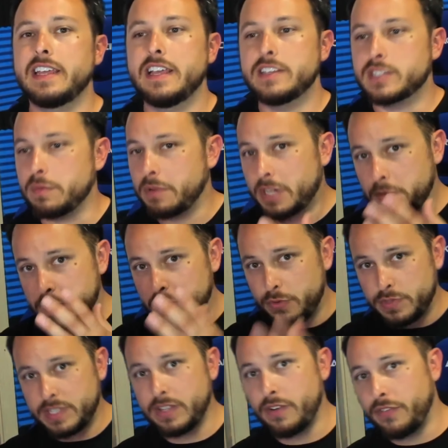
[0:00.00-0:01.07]
Someone could be
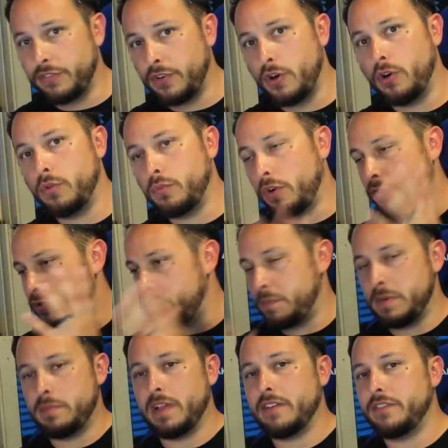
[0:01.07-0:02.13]
using their phone while two
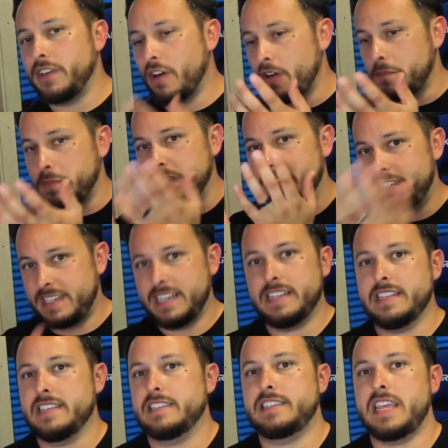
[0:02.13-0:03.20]
people have V R and be seeing
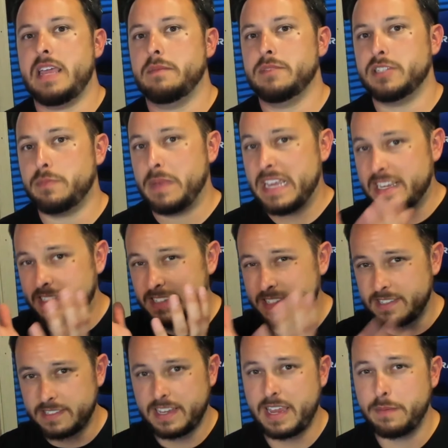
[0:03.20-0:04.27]
the same space, the
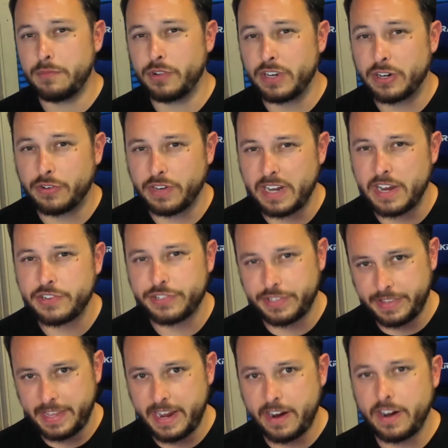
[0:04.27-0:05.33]
same
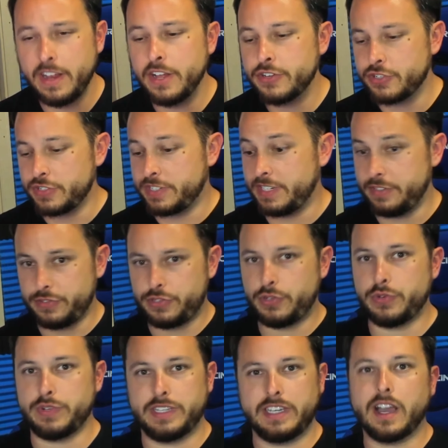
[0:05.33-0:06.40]
recreation there, just in
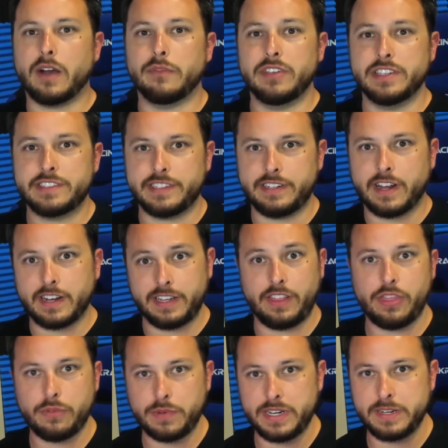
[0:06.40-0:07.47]
two D, obviously not in
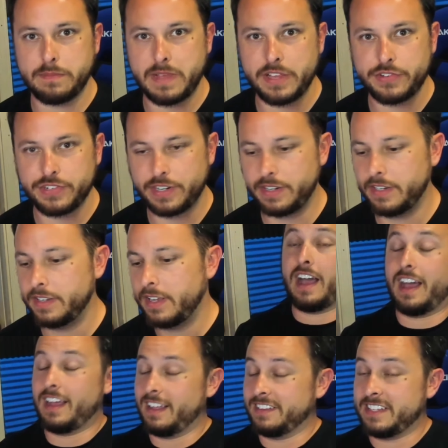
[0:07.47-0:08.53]
three dimension.
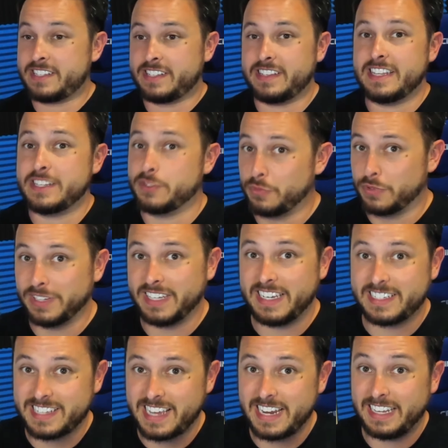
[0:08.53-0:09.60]
This, this is really
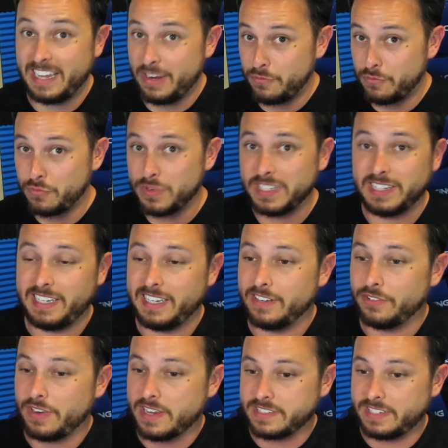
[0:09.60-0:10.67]
exciting and really
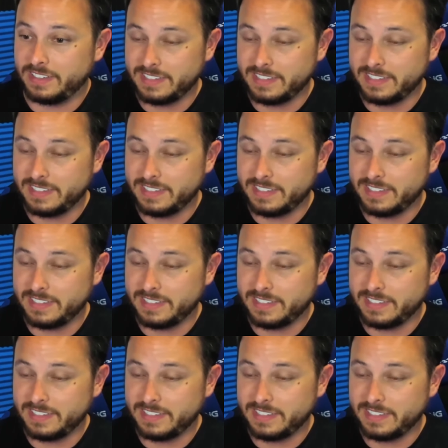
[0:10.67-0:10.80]
interesting.